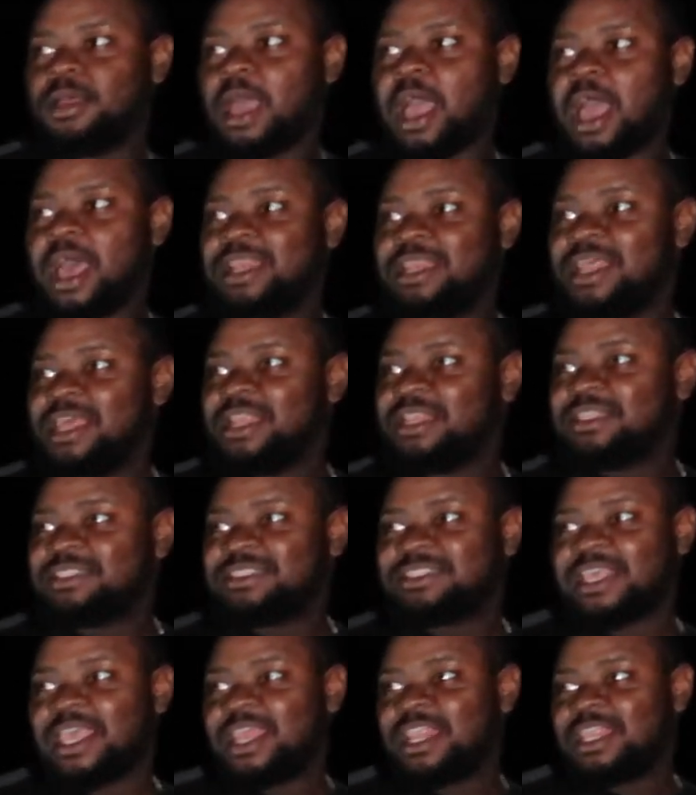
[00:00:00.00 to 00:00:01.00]
I
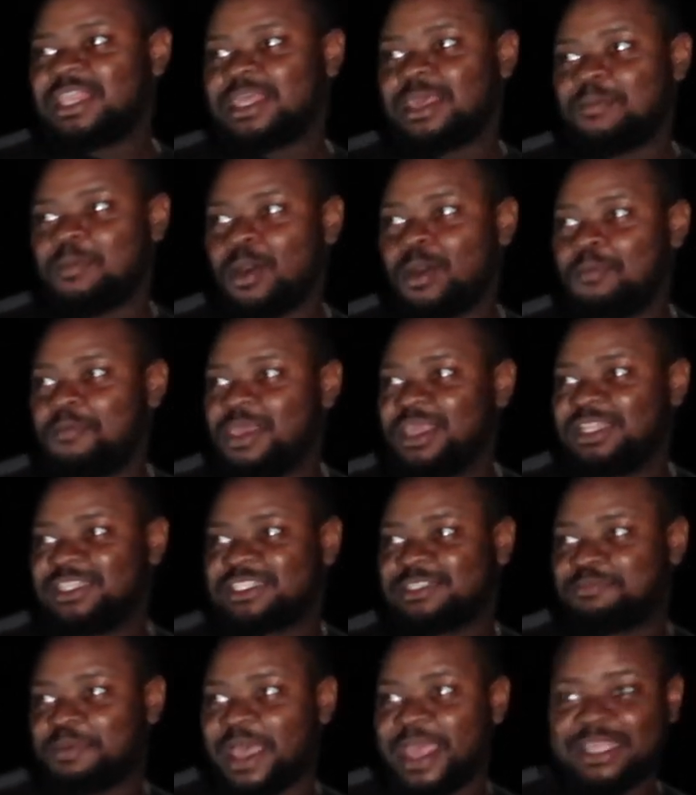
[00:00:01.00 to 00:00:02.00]
didn't say that yeah. you were
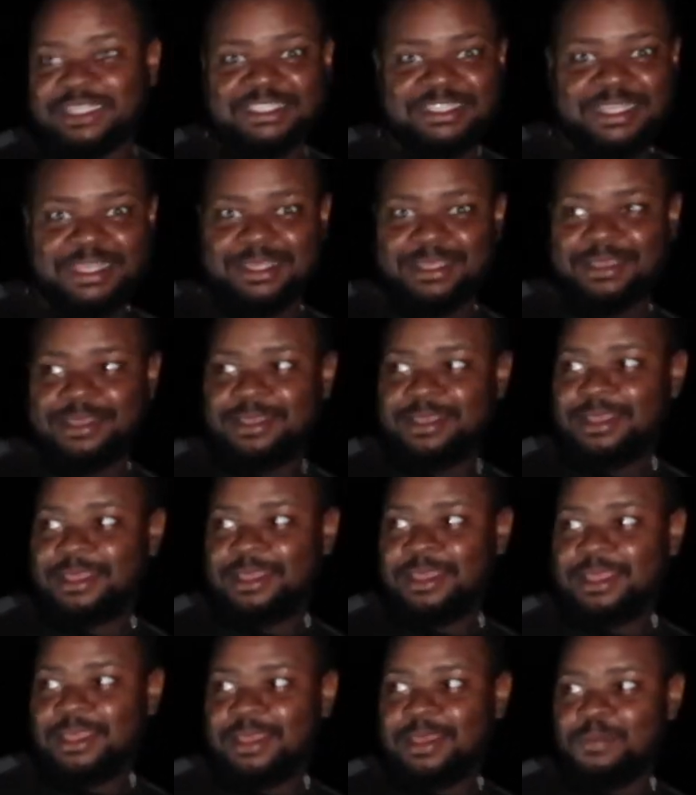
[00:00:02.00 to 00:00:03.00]
being spicy. Yeah, man
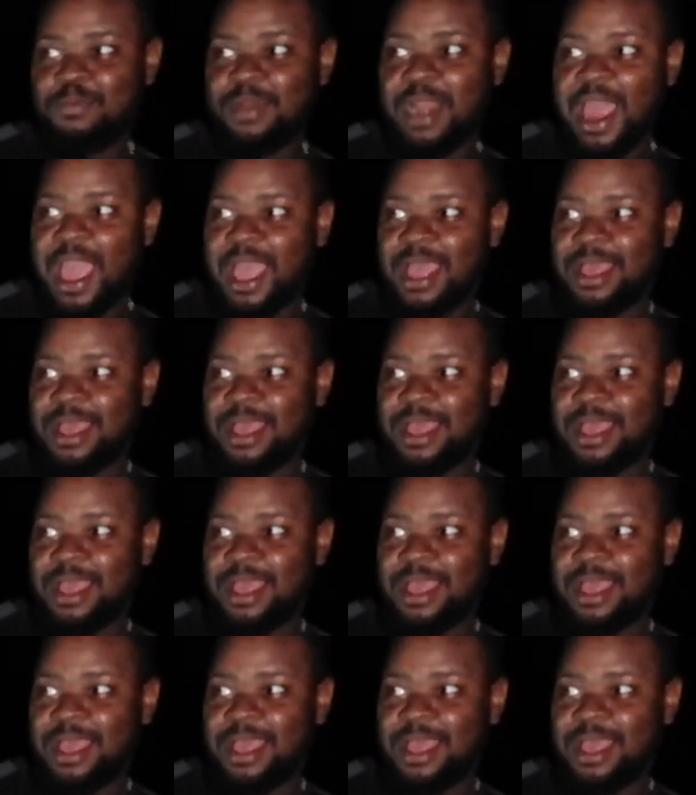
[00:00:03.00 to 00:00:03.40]
said, man said Bruh.